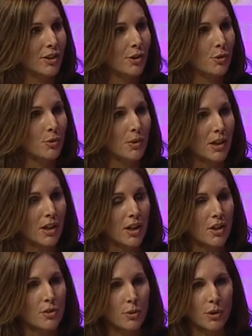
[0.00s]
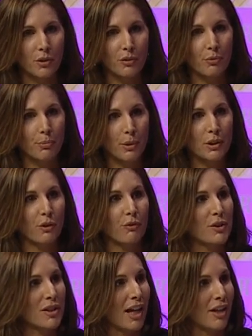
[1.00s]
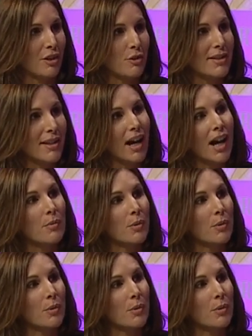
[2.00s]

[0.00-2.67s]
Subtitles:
and you sort of put your foot down and you said, I